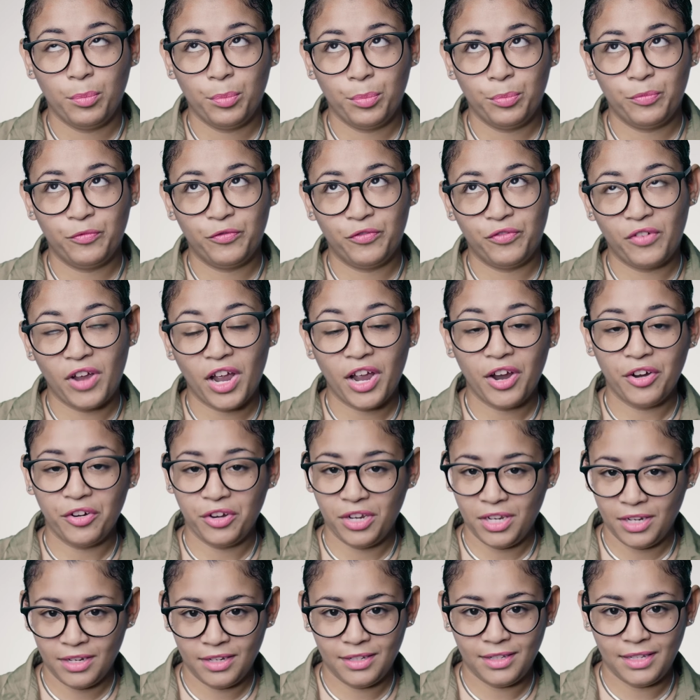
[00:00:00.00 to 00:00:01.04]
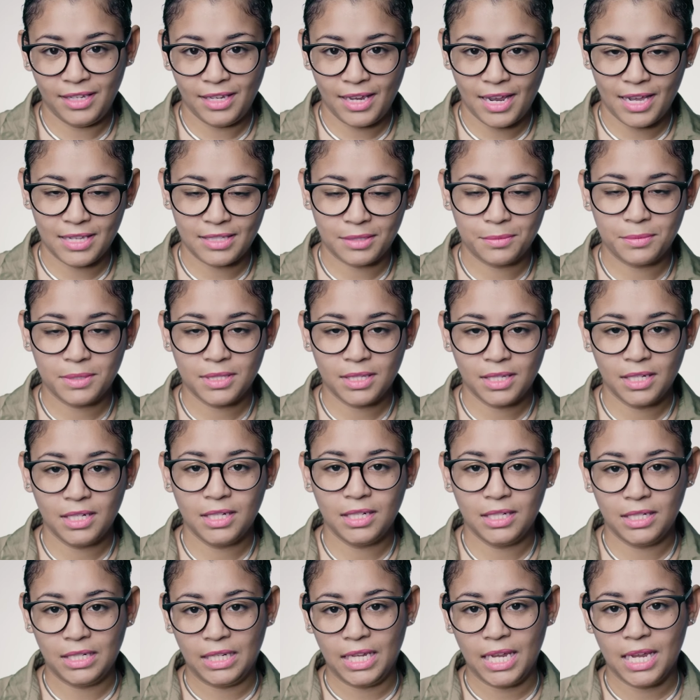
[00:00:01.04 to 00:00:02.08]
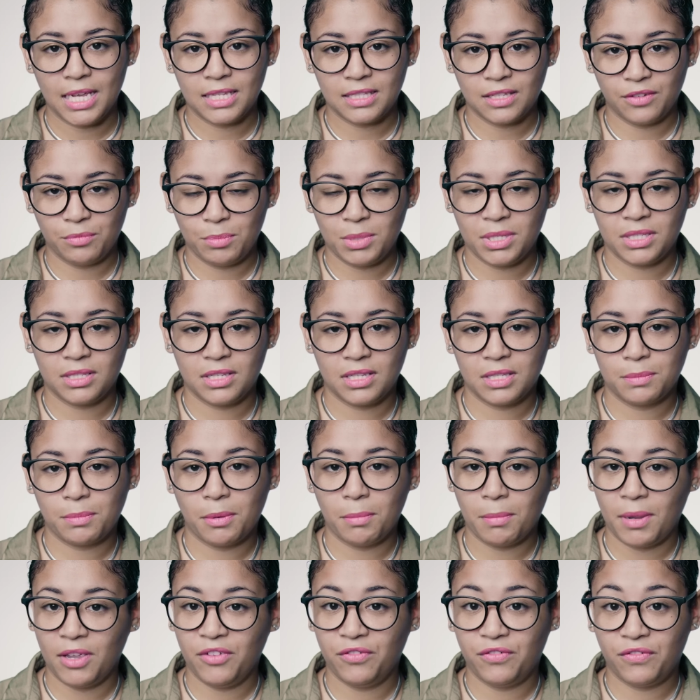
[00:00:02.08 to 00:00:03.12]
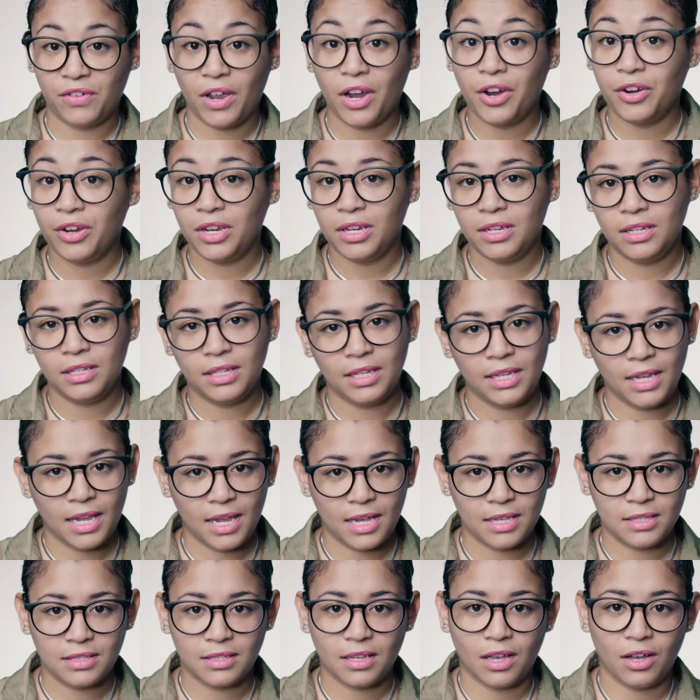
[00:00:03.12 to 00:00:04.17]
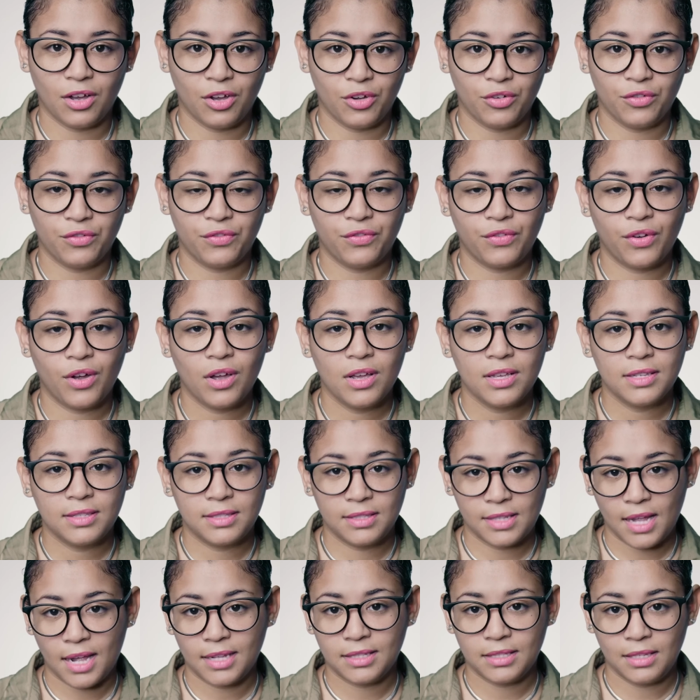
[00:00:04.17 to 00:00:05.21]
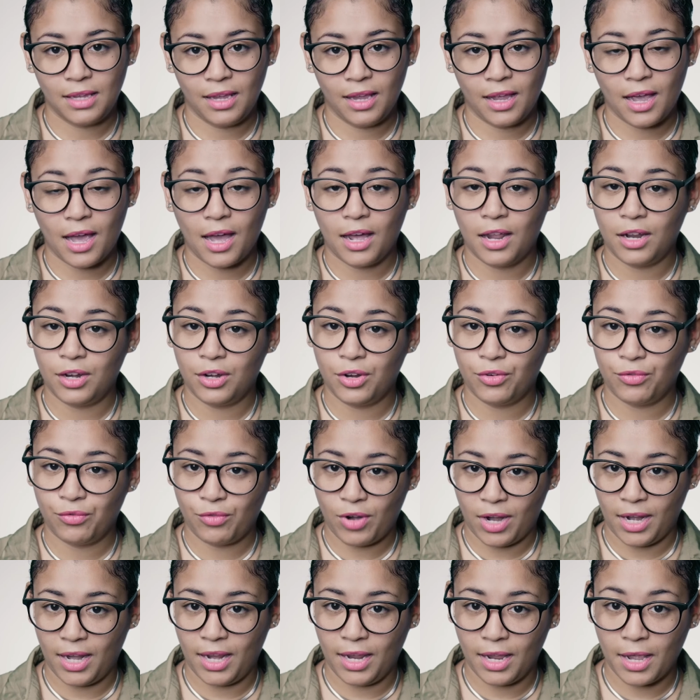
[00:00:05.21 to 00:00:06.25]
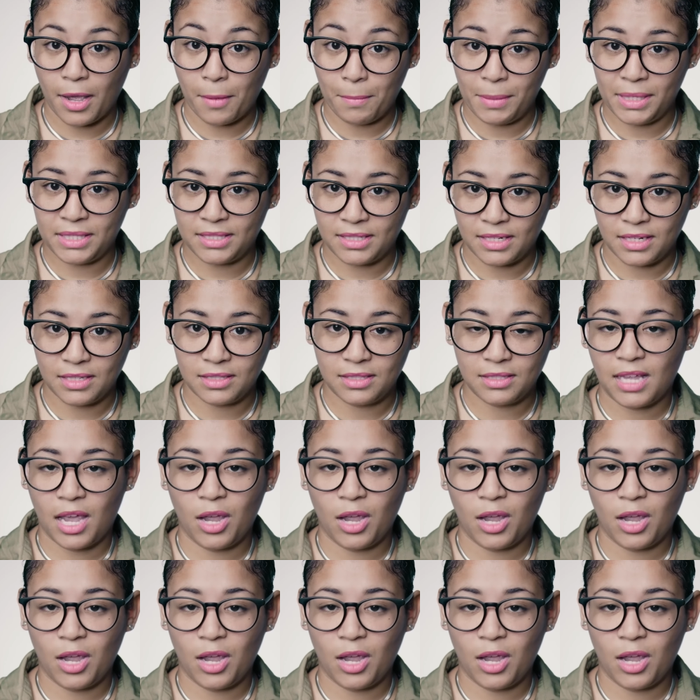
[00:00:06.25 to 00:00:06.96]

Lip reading: very early years, I'm still in early years of business, but my very early years of starting and running a business.